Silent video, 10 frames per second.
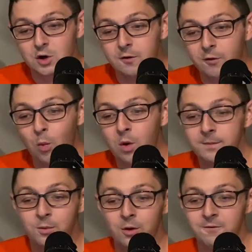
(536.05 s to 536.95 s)
over
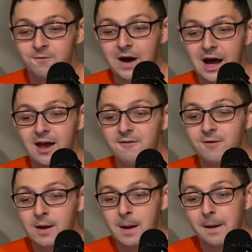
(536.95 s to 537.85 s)
$1.5
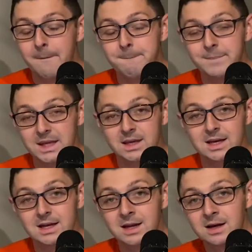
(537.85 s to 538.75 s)

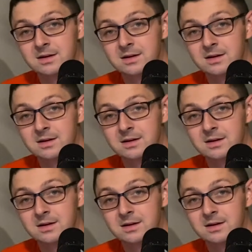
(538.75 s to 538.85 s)
billion.